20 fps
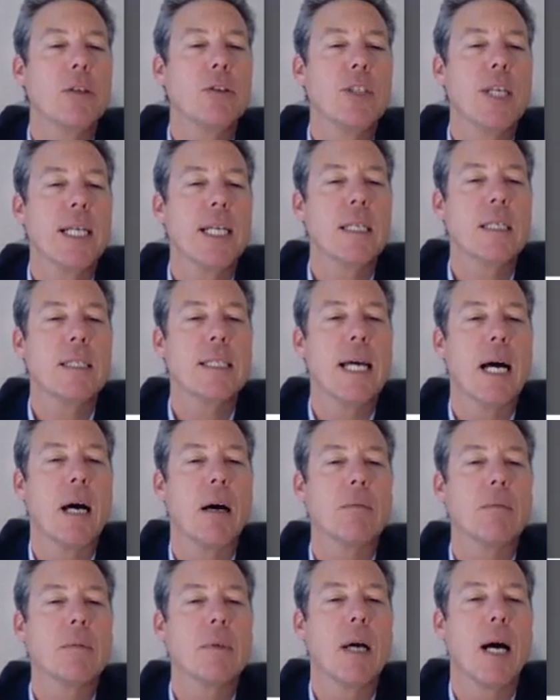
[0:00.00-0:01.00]
Okay, so check
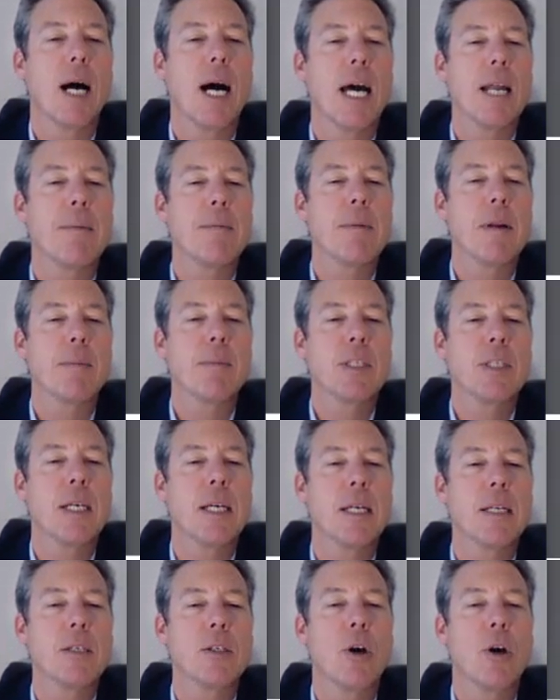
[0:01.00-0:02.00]
this out. Item
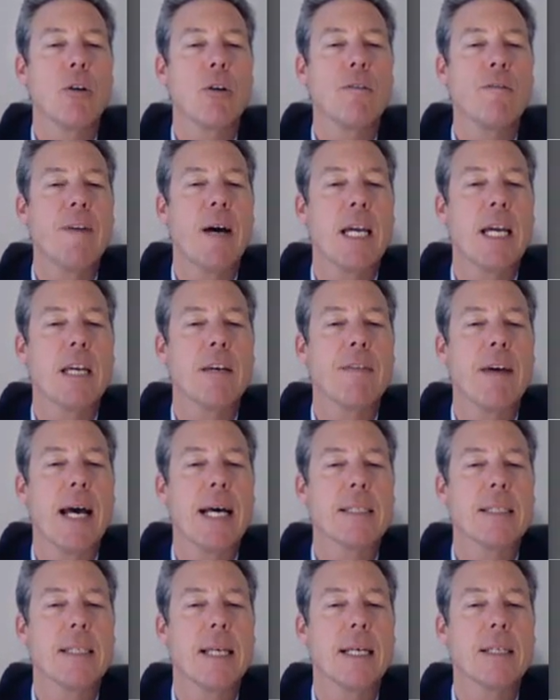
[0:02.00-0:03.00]
number ten, total
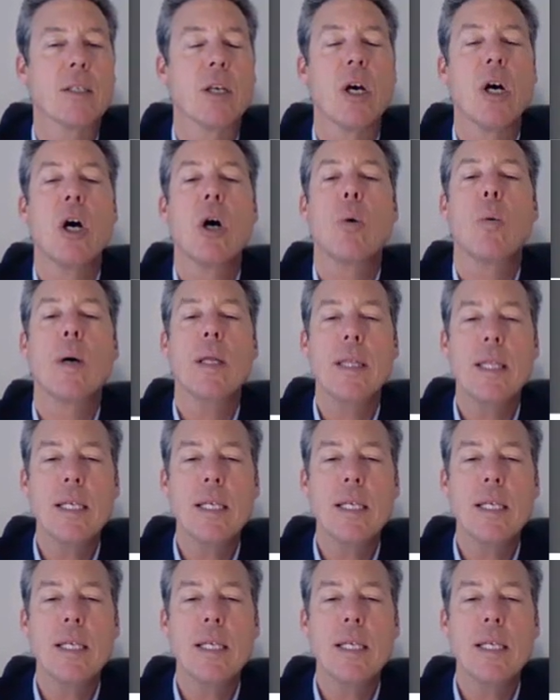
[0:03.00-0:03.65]
value of assets.